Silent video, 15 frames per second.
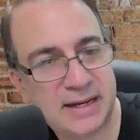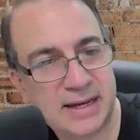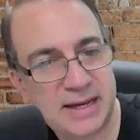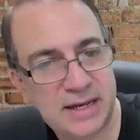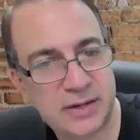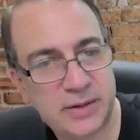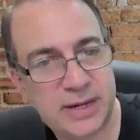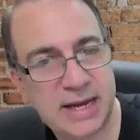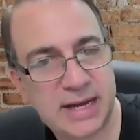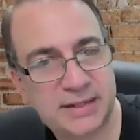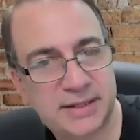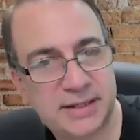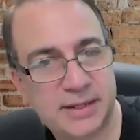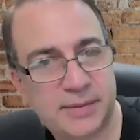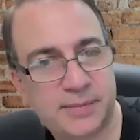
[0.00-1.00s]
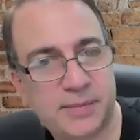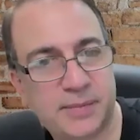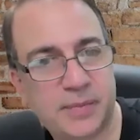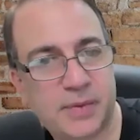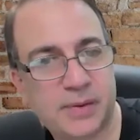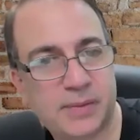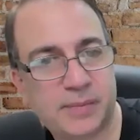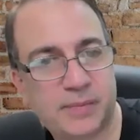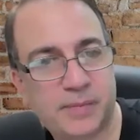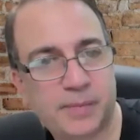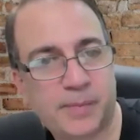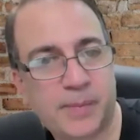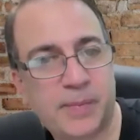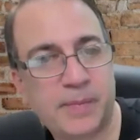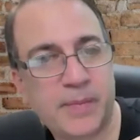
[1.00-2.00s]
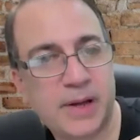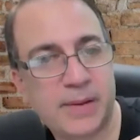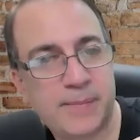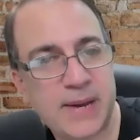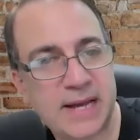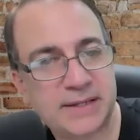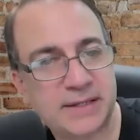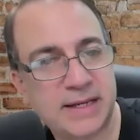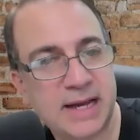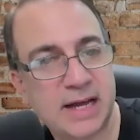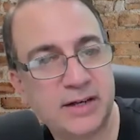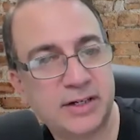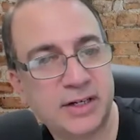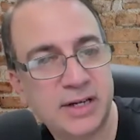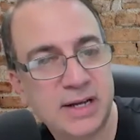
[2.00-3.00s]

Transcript: and you can't see it past the edge.